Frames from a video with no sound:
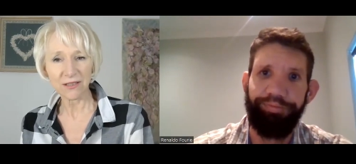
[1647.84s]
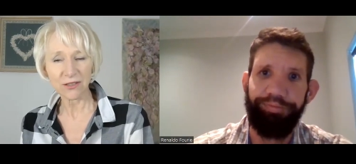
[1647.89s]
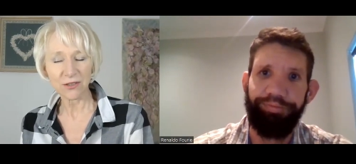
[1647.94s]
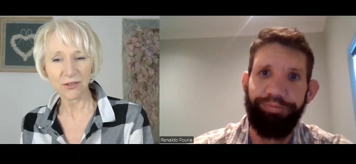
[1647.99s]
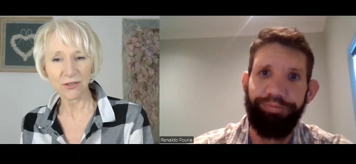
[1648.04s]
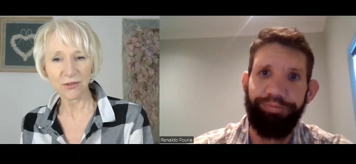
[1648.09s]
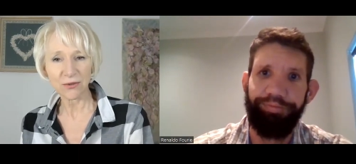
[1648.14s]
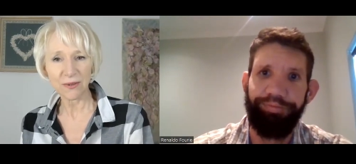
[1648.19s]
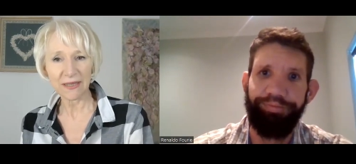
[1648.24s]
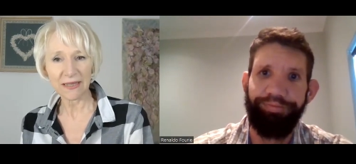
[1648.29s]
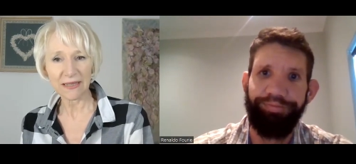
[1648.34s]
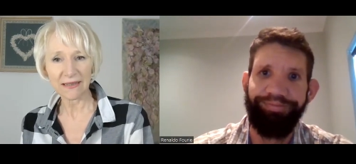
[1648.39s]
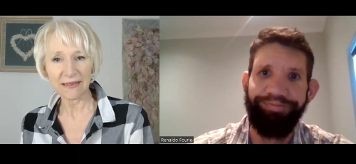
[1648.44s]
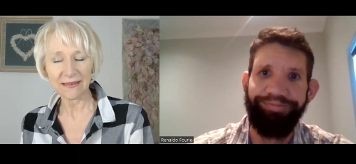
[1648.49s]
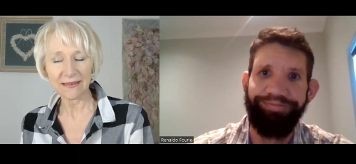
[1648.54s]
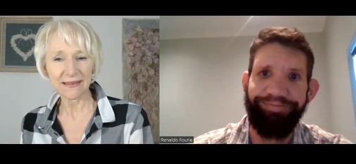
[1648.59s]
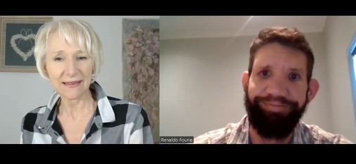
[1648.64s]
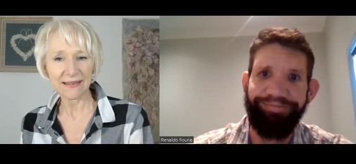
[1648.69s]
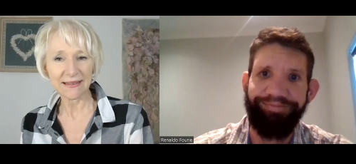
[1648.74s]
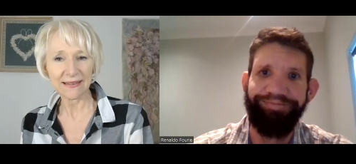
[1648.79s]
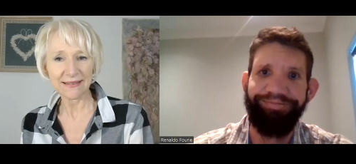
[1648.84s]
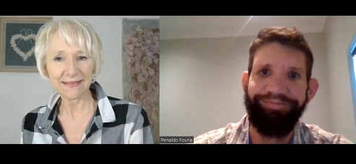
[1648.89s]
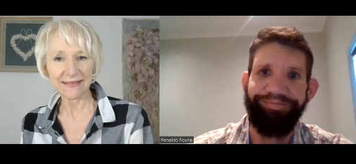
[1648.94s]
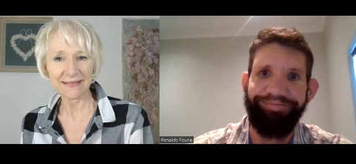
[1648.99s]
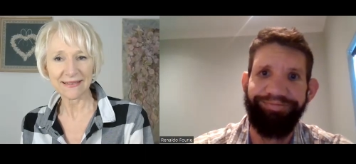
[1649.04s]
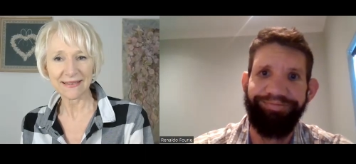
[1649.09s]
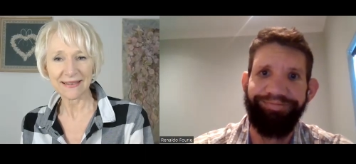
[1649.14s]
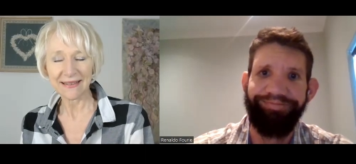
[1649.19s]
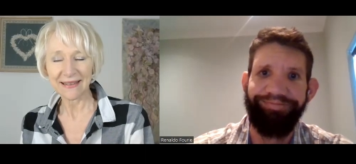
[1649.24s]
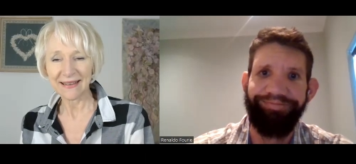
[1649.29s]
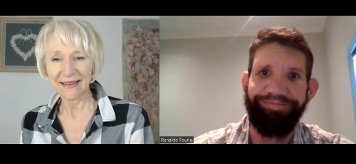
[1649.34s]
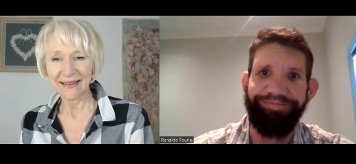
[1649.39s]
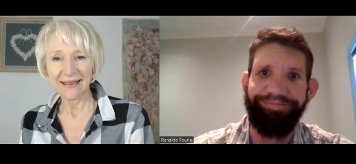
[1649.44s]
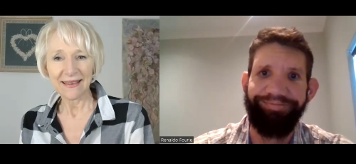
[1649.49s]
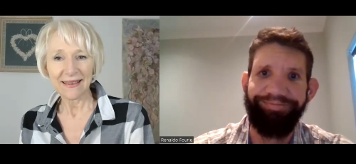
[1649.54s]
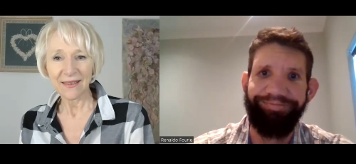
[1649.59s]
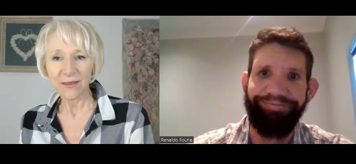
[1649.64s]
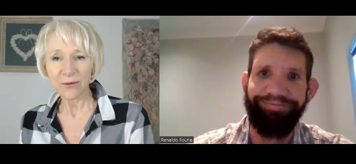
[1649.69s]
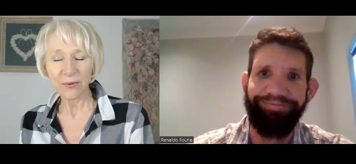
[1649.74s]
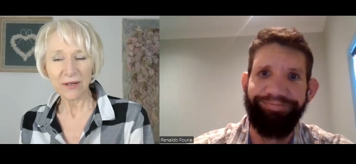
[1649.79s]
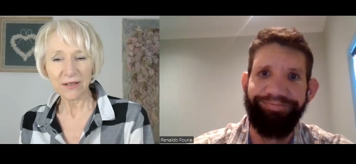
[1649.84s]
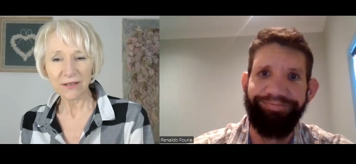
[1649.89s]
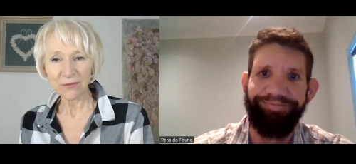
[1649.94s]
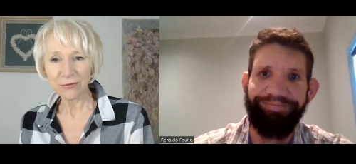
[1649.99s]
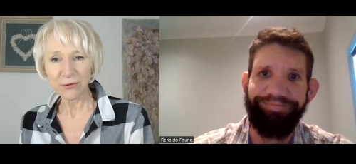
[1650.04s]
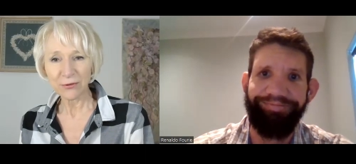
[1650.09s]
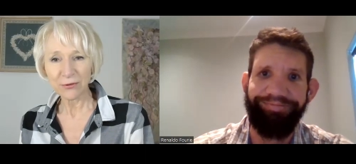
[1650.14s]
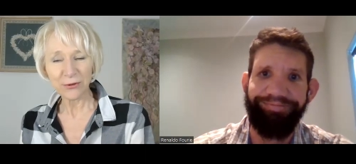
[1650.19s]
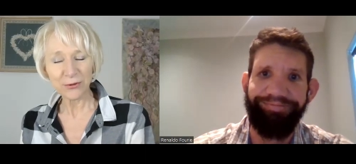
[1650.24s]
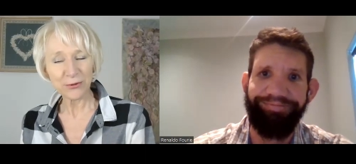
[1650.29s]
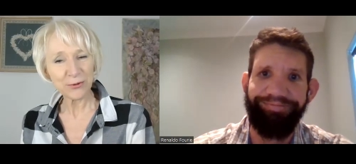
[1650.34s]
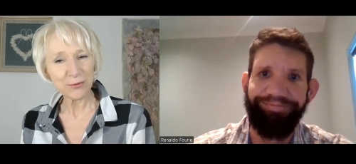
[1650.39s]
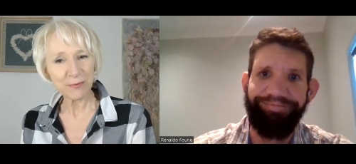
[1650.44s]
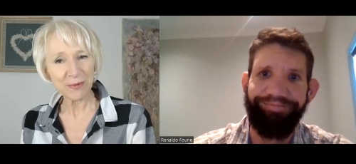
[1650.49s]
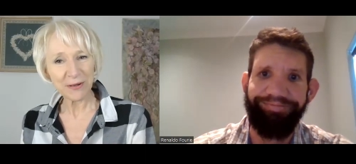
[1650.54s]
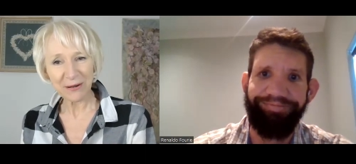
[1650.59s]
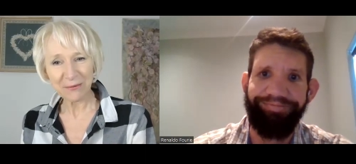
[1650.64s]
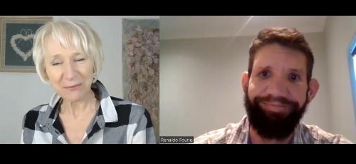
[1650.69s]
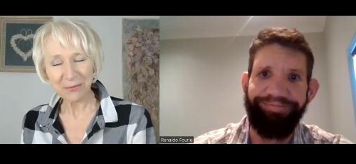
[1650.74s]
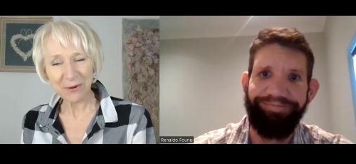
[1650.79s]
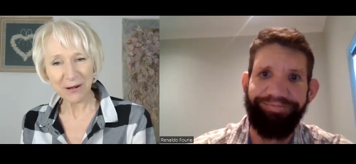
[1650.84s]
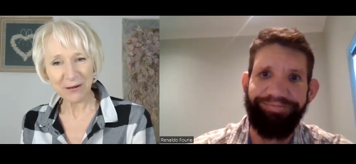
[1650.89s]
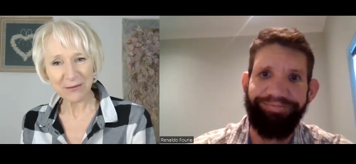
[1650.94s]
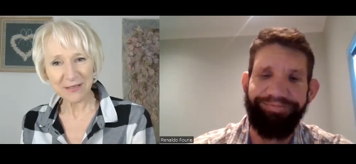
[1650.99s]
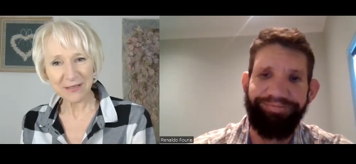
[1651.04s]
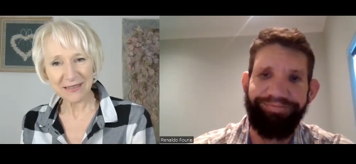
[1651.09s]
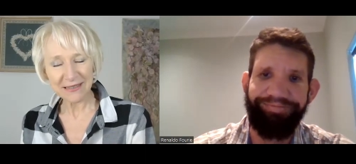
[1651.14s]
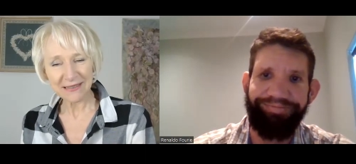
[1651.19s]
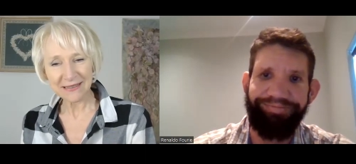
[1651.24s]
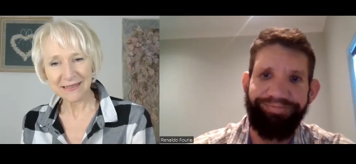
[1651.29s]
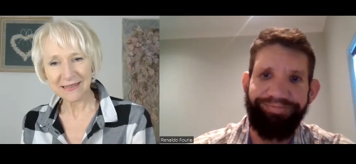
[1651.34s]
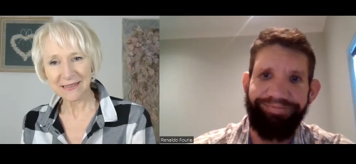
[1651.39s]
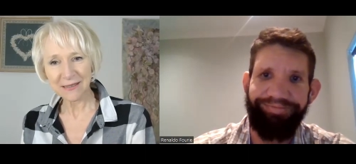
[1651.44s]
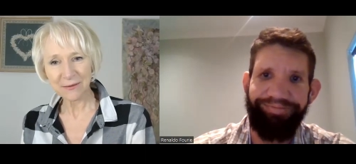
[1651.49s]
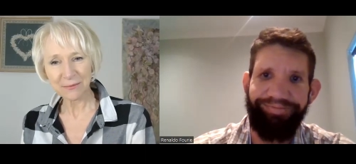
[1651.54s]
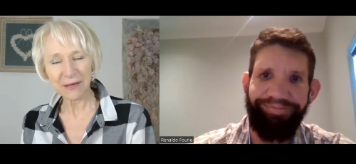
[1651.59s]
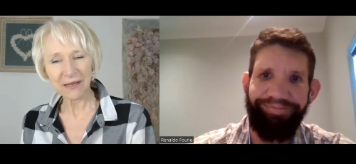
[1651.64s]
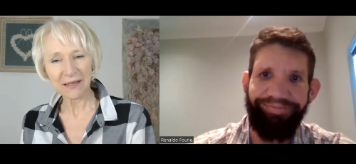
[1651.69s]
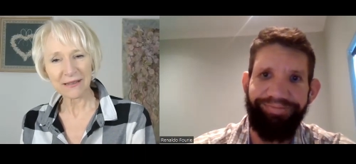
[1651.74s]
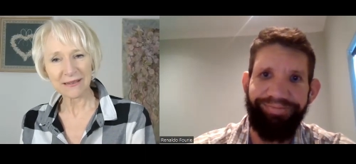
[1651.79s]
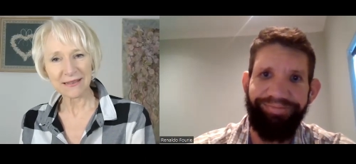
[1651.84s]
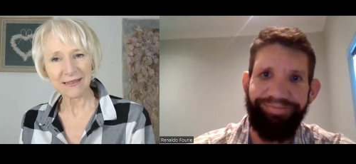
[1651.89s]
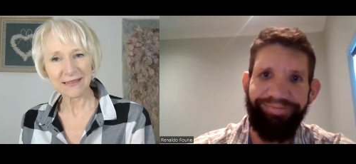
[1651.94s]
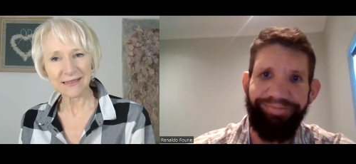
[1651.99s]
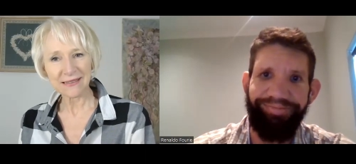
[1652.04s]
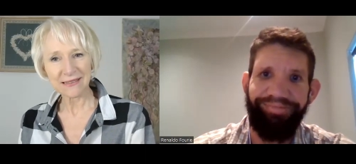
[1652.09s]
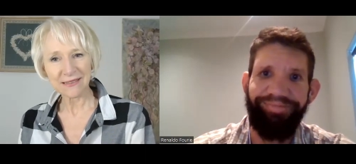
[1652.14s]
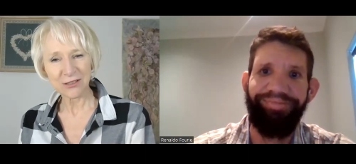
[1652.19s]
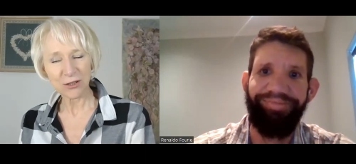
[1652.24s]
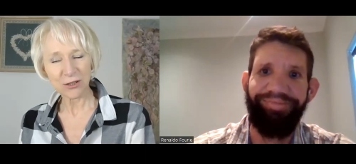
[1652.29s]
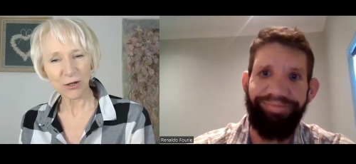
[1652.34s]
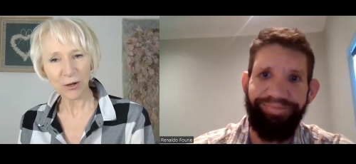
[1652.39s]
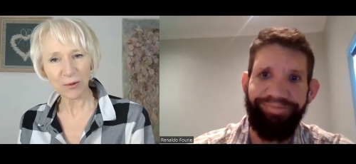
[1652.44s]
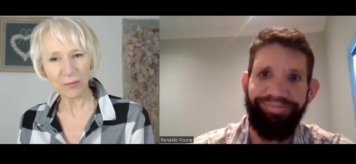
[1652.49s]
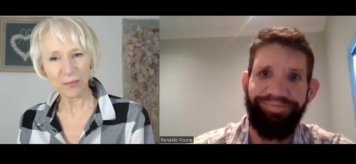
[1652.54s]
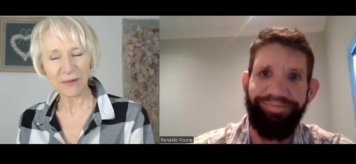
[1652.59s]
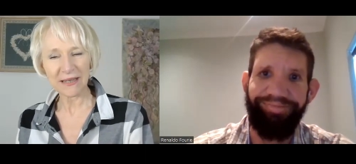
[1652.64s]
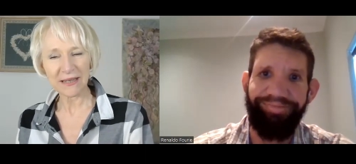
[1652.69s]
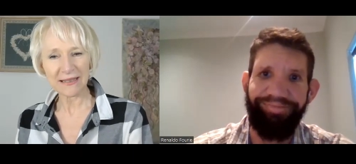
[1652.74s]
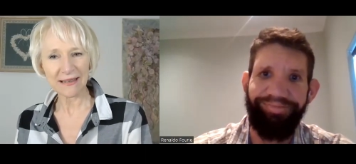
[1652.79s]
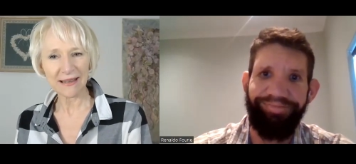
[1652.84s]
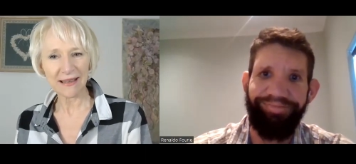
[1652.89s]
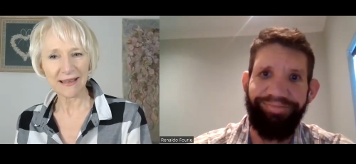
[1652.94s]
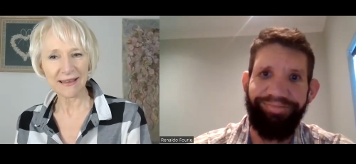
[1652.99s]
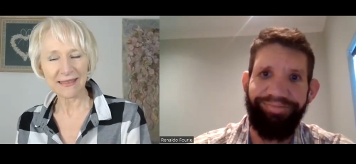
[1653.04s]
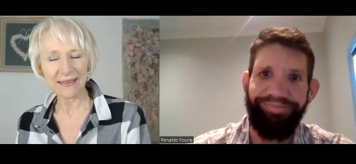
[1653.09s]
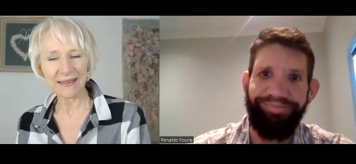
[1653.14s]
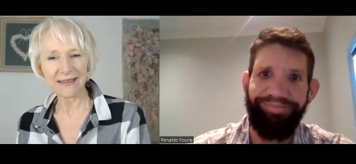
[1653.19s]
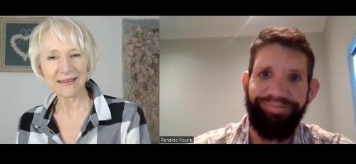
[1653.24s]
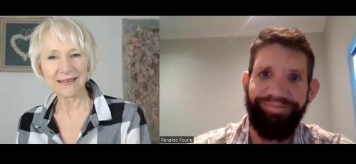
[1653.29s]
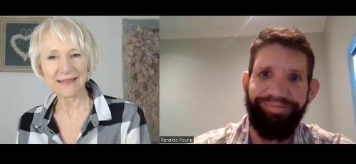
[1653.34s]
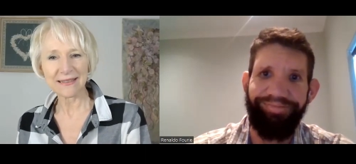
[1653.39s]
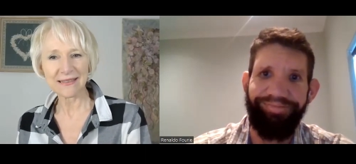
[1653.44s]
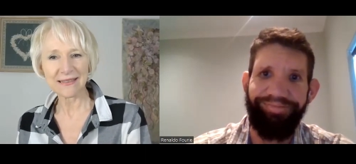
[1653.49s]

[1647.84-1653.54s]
Speaker 1: that you're doing, and, and the wonderful thought process is about this job. And I think